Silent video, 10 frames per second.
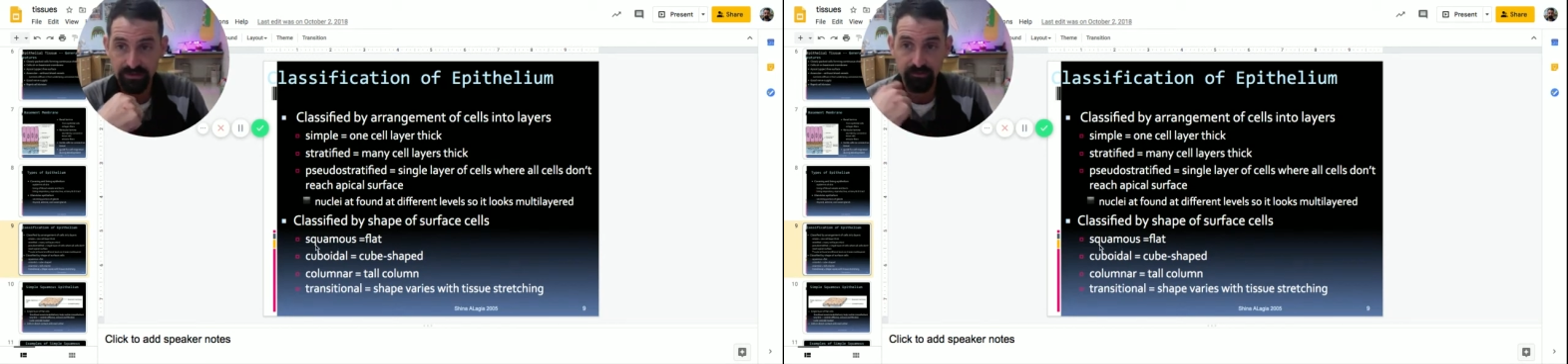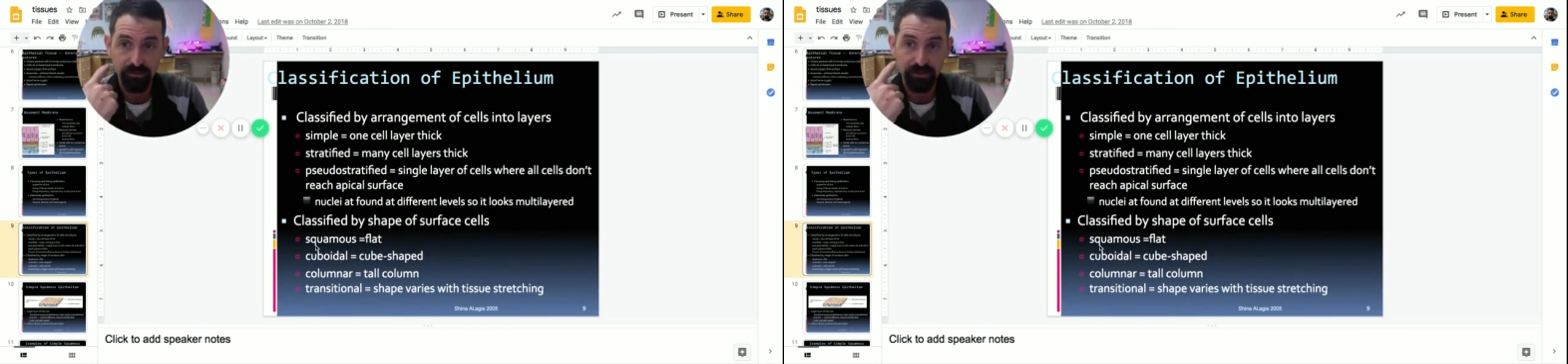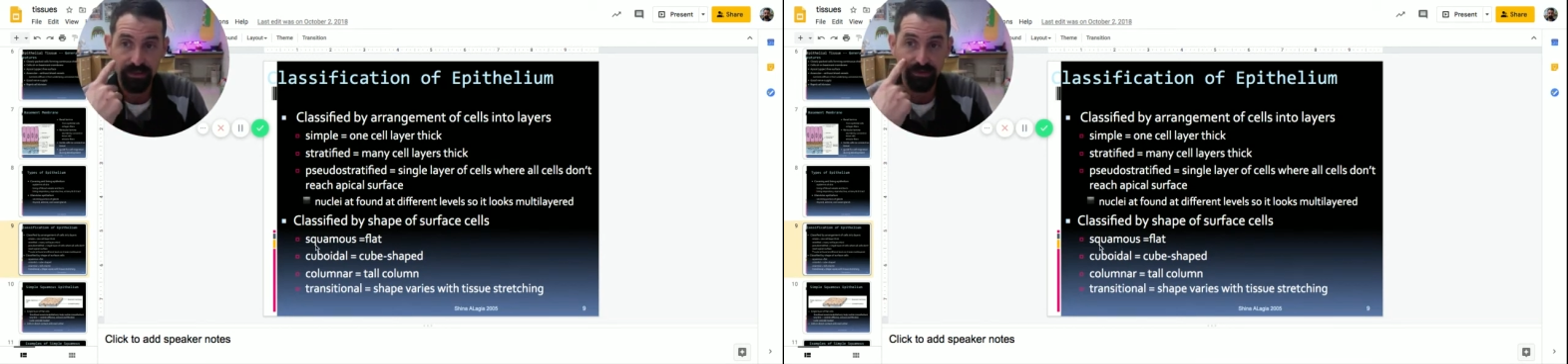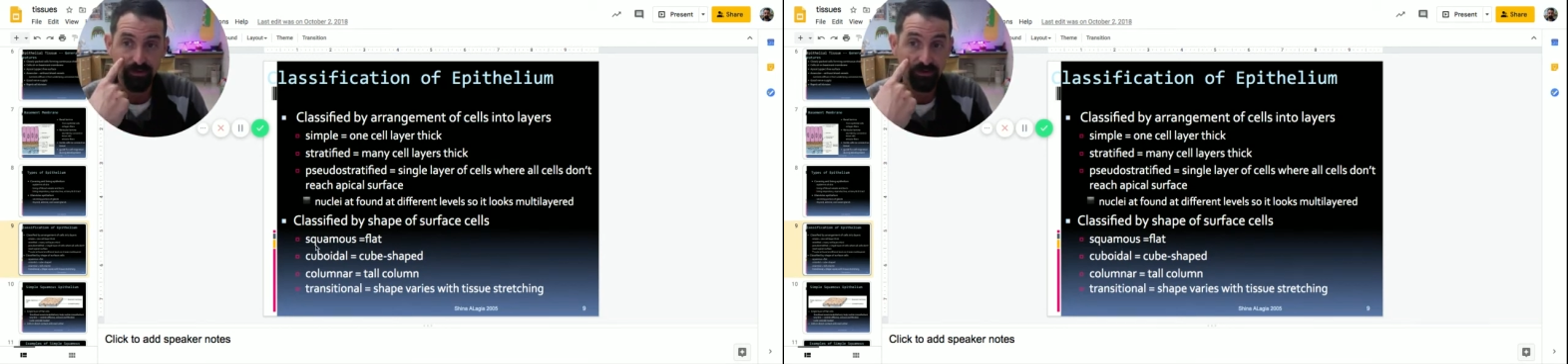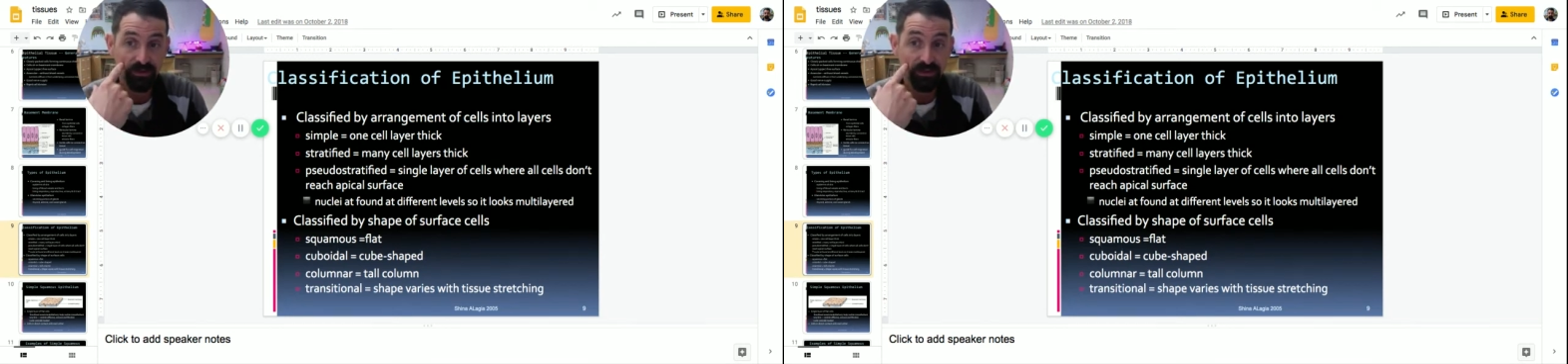That would be like
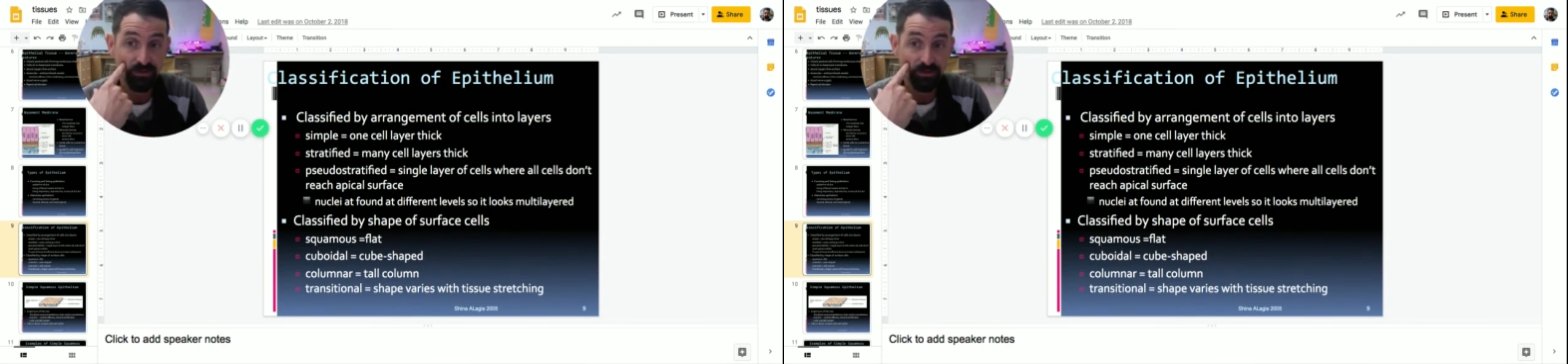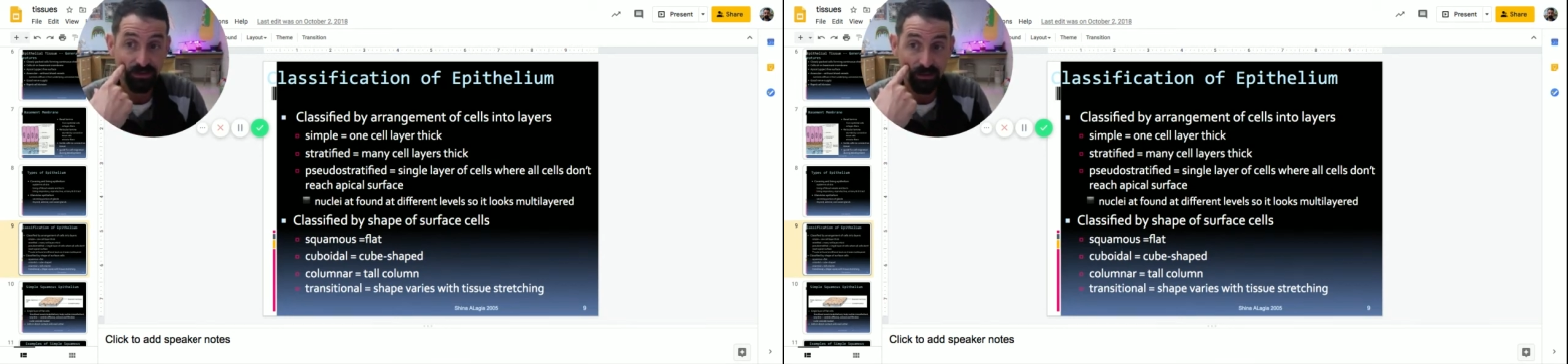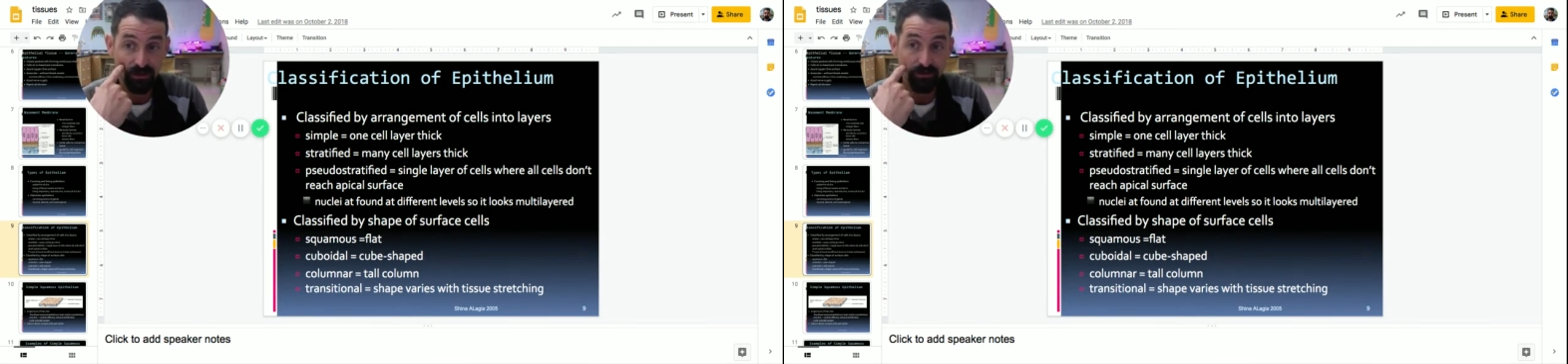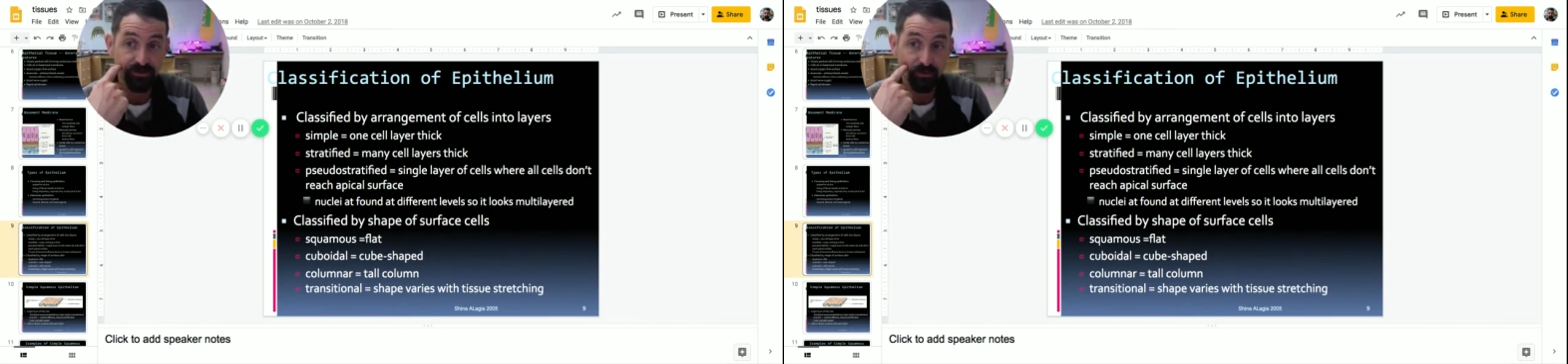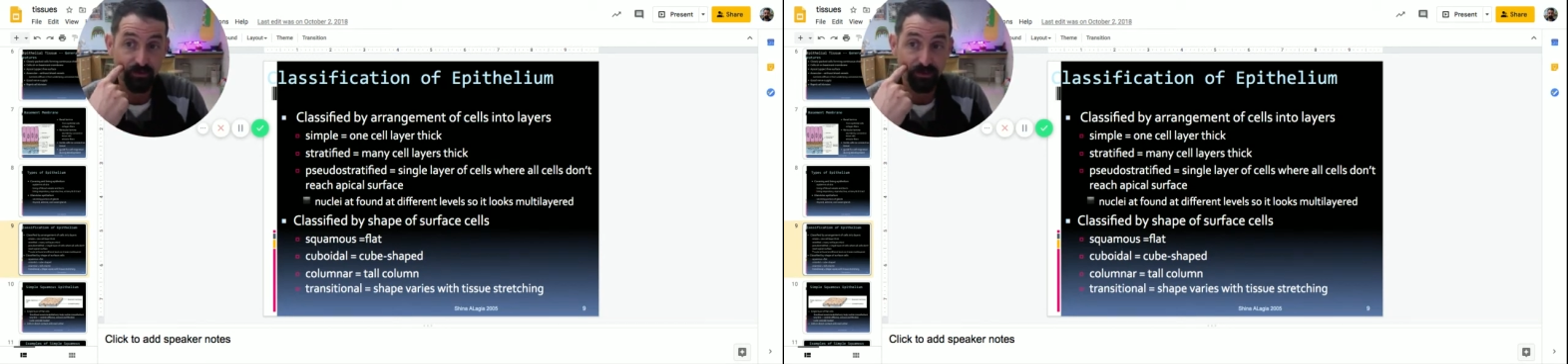your cheek cells
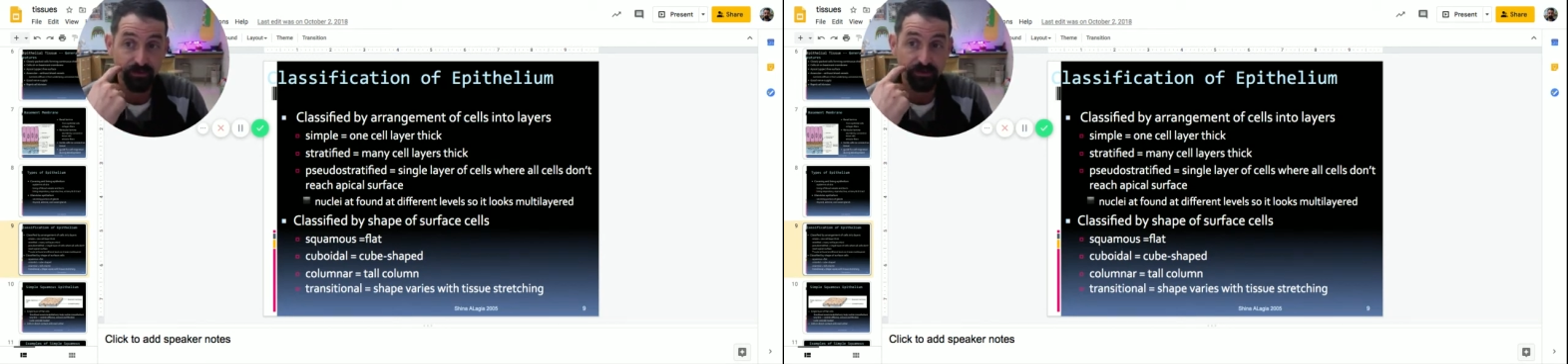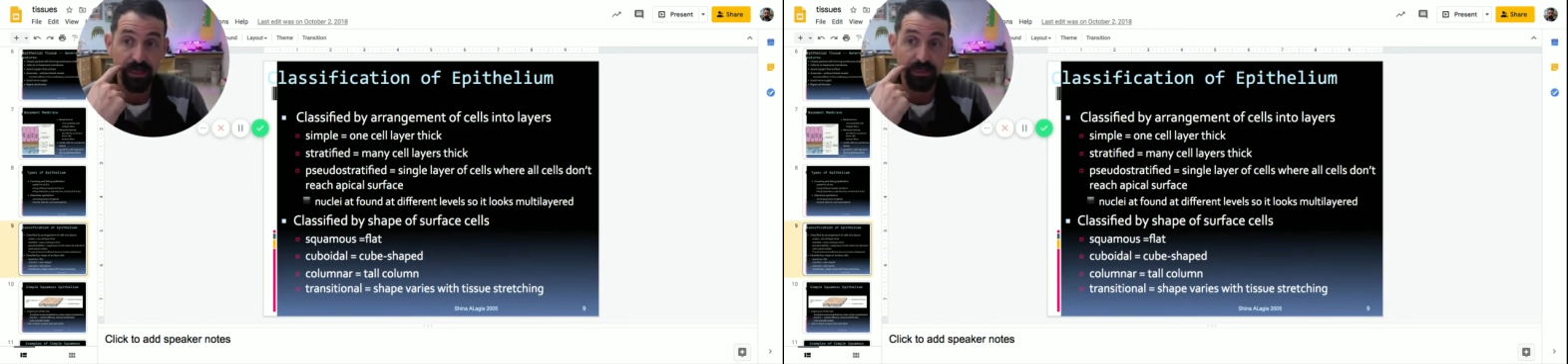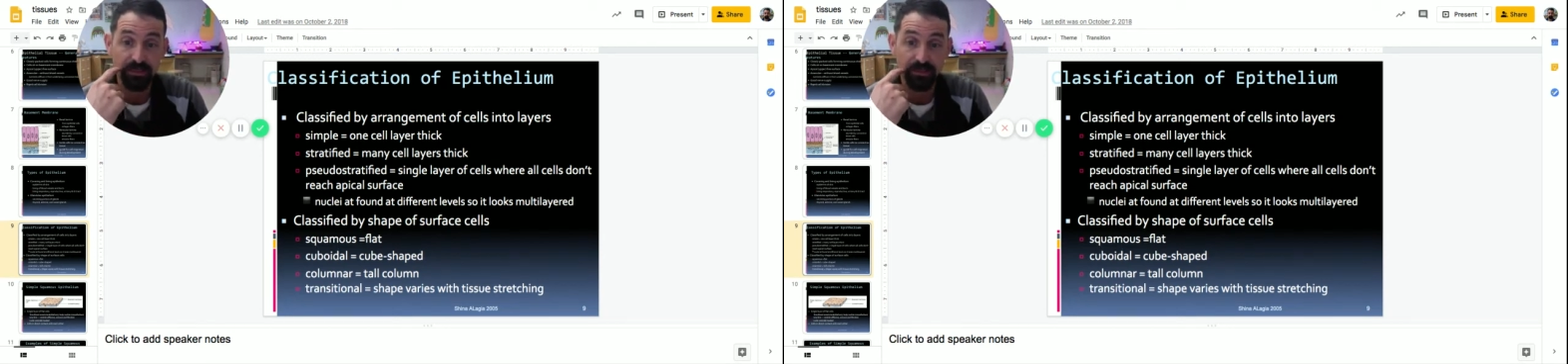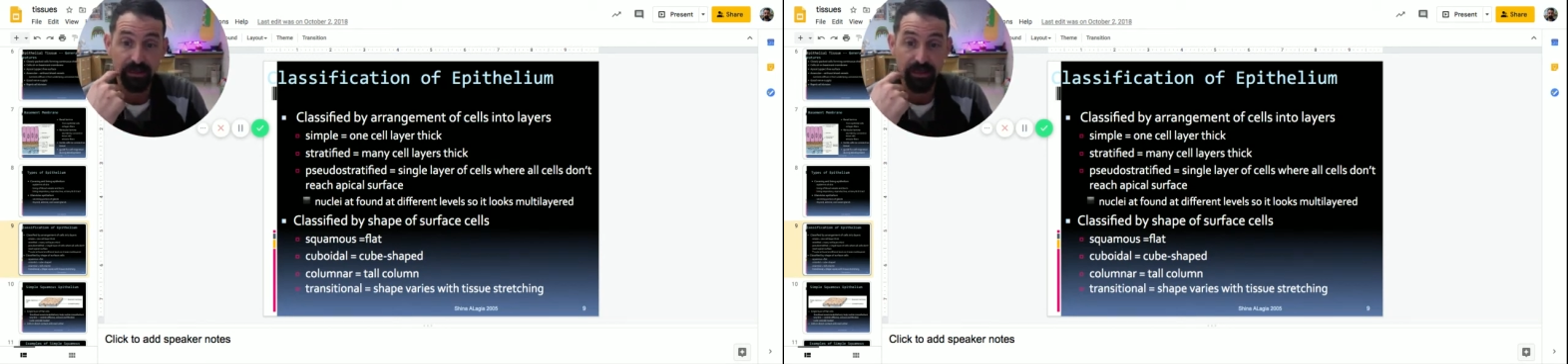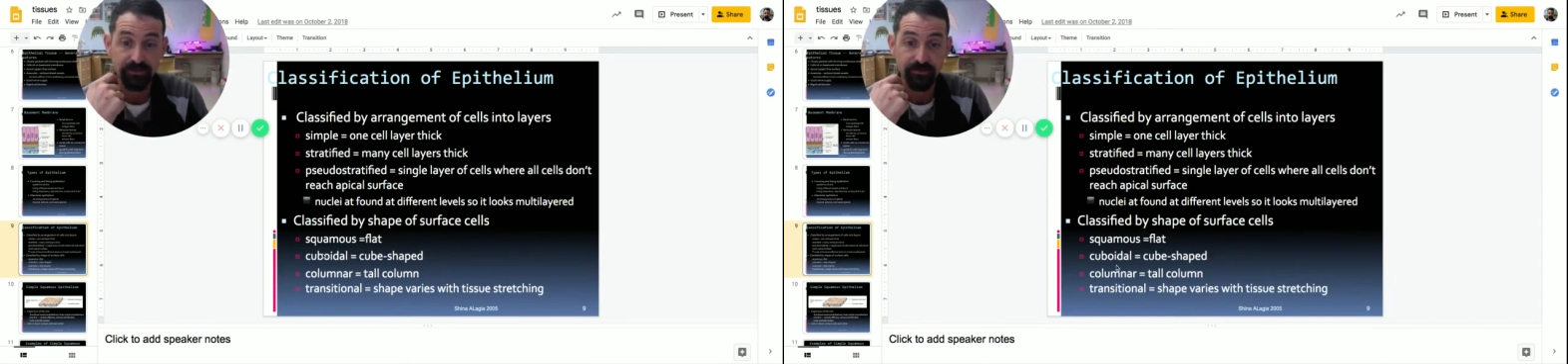that we looked at in
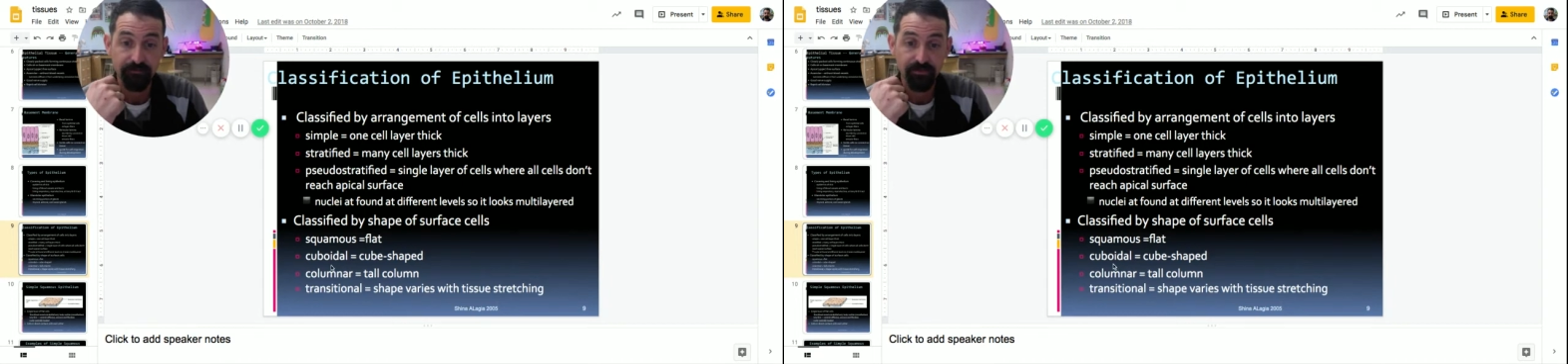class.